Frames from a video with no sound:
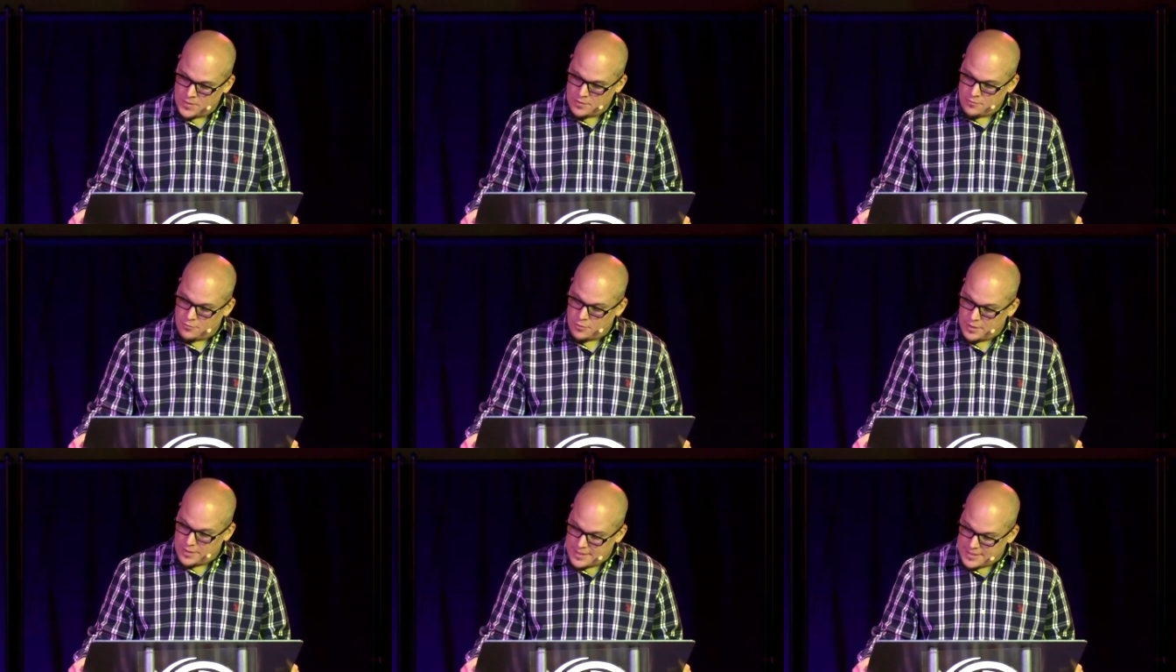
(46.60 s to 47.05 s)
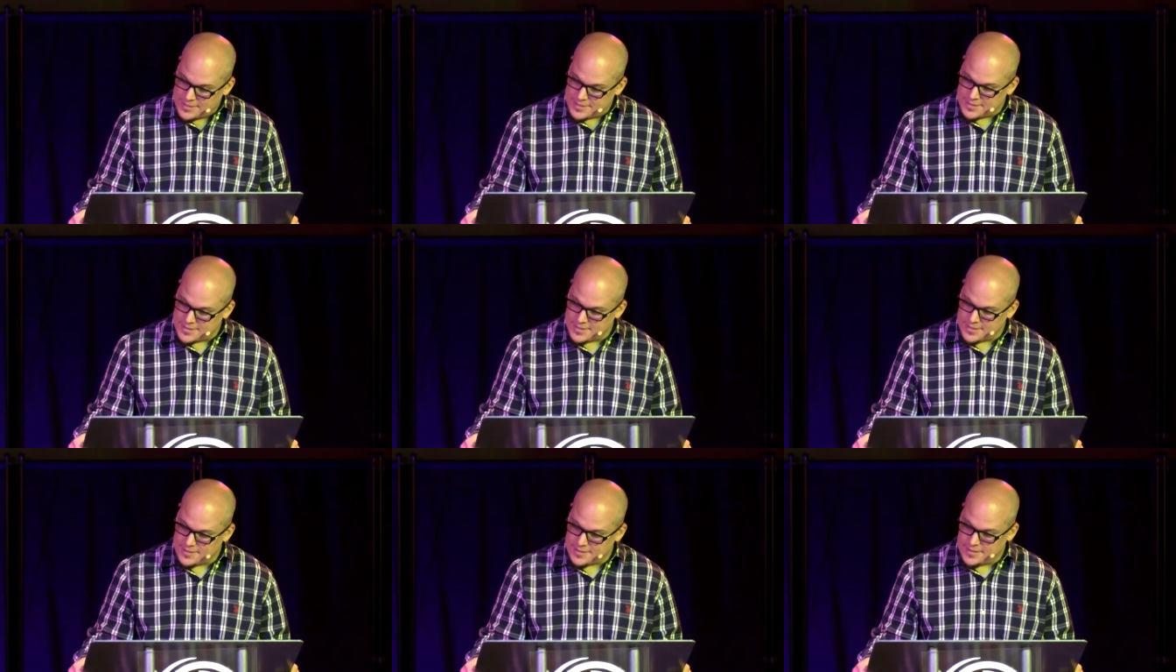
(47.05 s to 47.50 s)
for
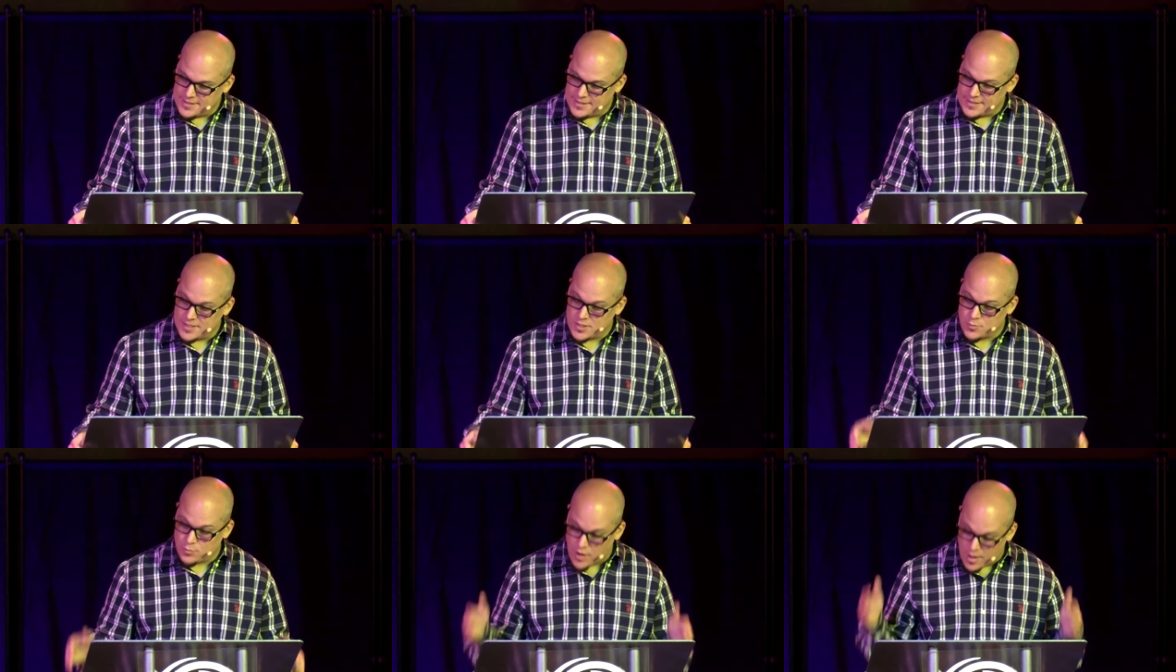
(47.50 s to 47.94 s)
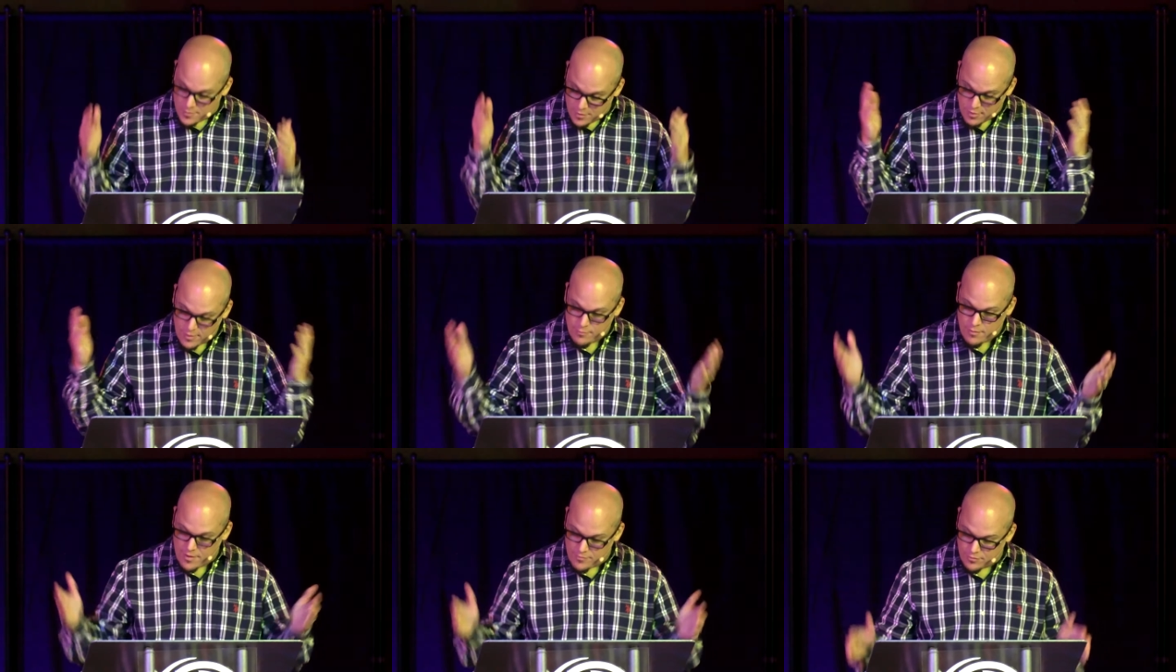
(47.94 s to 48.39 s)
this is its
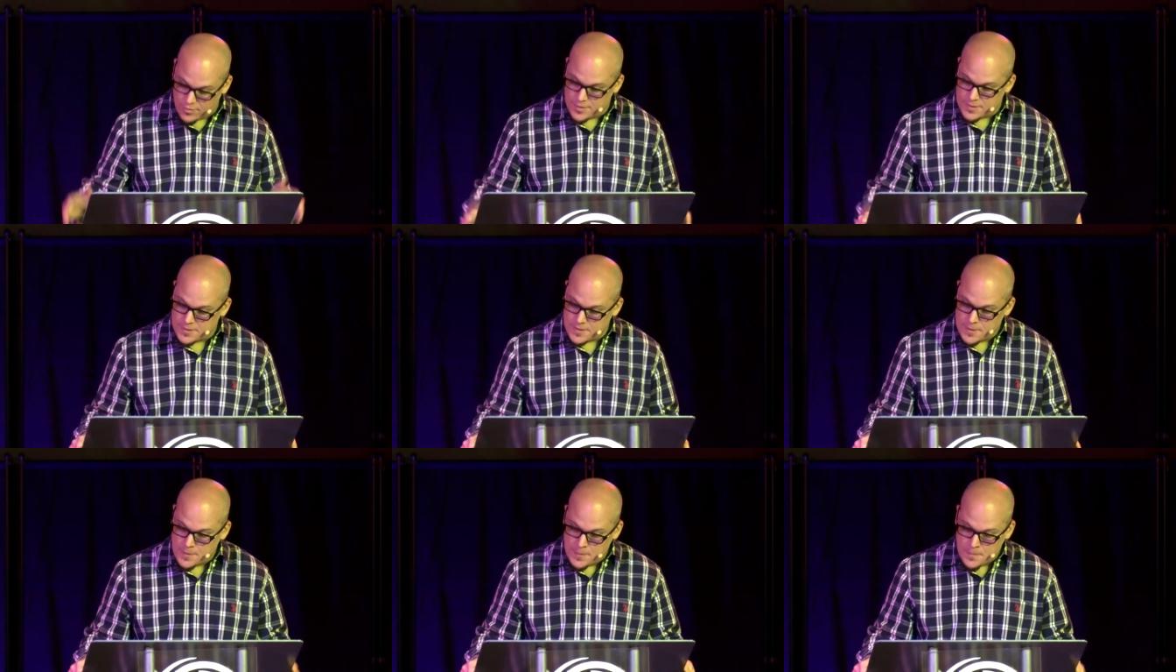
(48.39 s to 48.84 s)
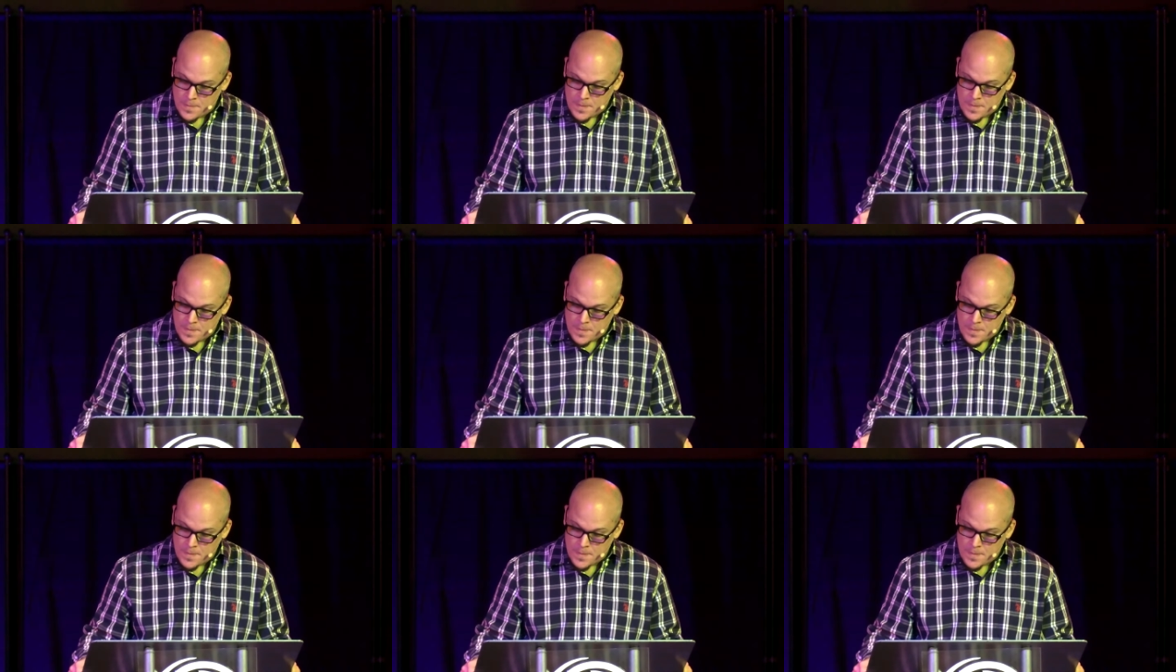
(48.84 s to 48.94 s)
primary reference,